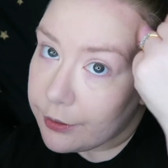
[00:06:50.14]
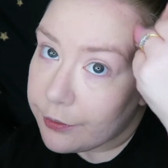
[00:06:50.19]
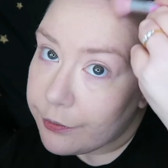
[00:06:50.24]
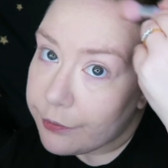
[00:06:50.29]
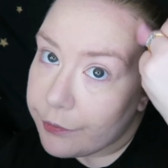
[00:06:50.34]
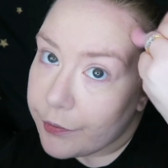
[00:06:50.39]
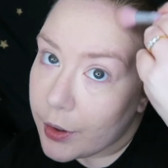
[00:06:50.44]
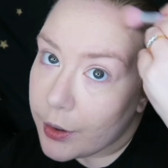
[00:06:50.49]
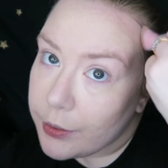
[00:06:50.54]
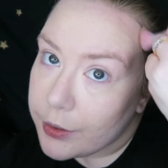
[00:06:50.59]

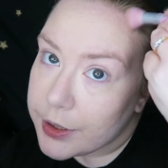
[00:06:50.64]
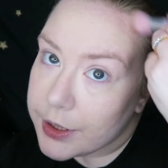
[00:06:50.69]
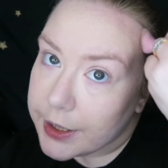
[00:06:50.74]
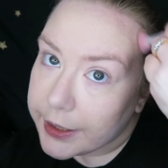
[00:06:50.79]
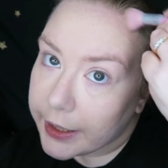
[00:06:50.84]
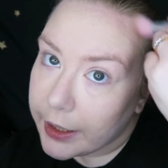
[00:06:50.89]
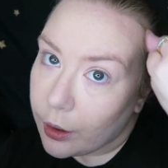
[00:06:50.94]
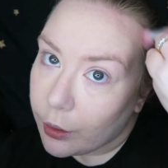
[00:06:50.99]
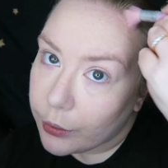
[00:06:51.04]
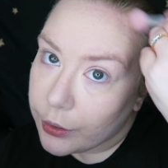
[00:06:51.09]

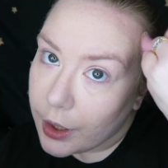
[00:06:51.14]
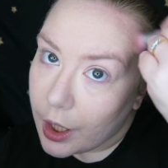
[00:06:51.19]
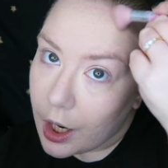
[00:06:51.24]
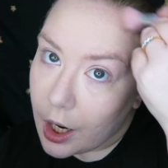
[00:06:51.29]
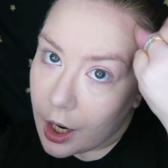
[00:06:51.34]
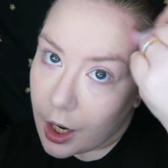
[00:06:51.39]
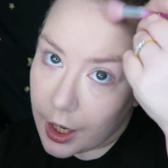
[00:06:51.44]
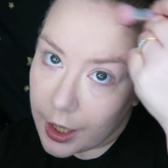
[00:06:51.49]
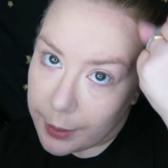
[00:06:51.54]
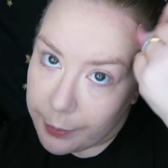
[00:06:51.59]
focusing it on the
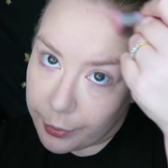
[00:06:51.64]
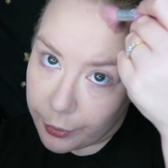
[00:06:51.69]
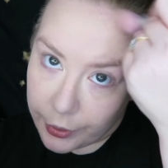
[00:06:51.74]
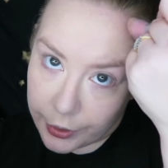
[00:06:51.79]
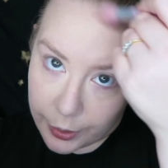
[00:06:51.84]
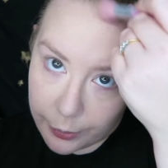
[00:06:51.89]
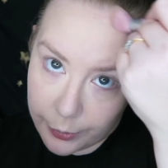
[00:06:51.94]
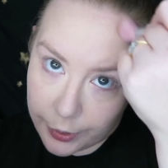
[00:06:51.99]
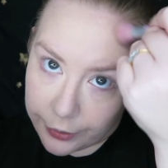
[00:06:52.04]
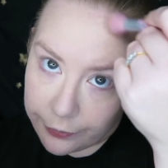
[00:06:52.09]
high
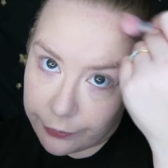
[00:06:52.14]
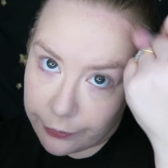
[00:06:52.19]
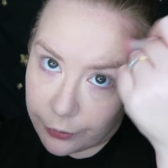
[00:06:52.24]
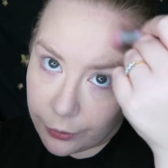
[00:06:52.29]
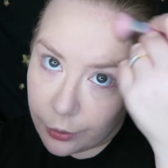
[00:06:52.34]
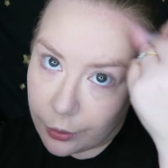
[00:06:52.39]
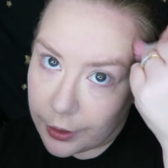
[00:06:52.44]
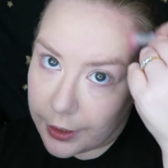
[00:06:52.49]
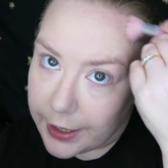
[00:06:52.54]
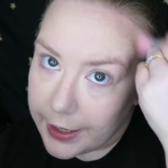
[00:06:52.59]
point of my
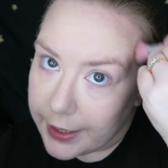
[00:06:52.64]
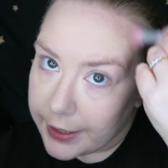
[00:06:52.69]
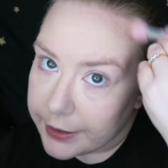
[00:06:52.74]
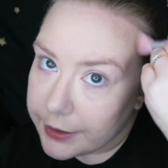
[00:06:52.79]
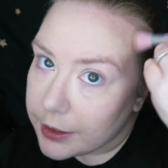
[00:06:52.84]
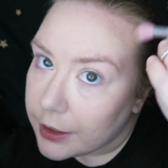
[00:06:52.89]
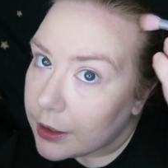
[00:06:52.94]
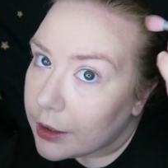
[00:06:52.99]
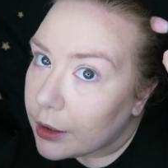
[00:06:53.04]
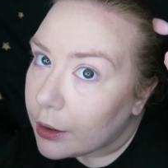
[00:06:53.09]

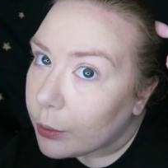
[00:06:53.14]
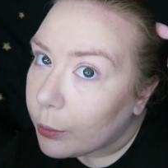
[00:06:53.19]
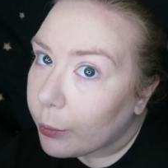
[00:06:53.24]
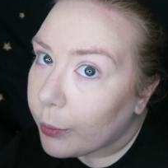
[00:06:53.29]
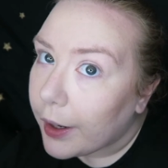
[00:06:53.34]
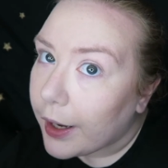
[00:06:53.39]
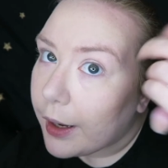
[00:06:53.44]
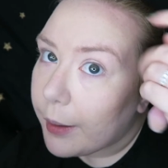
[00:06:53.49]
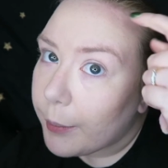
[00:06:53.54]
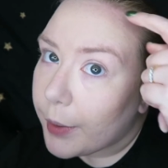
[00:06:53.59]
forehead
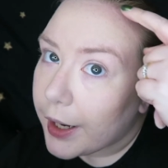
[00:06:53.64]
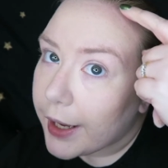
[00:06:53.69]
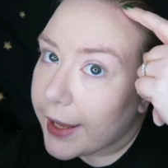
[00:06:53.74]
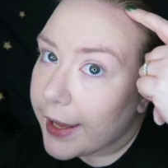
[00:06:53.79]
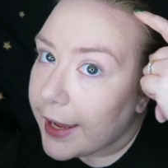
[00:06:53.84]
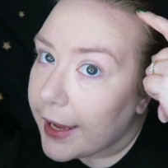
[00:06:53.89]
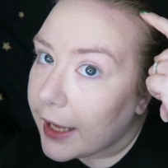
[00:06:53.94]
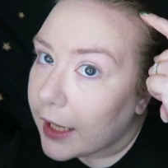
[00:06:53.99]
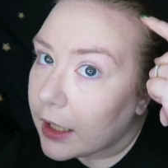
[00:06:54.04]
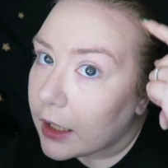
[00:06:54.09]
where my
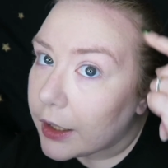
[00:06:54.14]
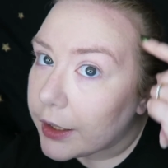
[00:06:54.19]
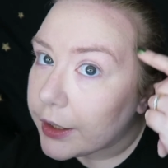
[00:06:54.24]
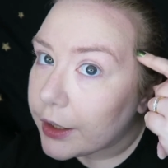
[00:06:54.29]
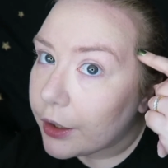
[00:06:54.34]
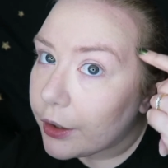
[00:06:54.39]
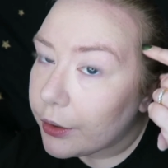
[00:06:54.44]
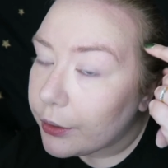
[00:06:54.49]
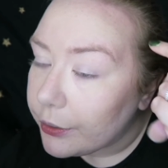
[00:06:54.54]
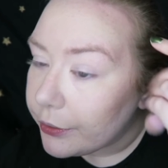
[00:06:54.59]
hairline
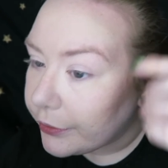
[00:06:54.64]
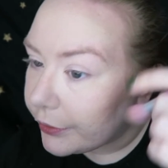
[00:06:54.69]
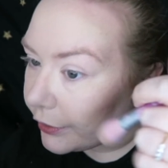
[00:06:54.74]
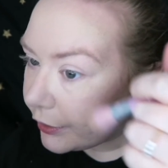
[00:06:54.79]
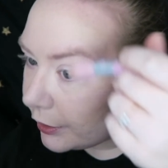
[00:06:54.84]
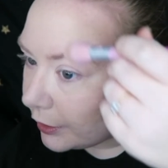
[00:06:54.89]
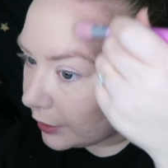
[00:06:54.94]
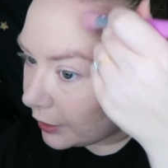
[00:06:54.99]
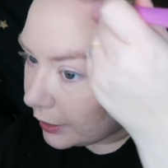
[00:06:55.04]
goes,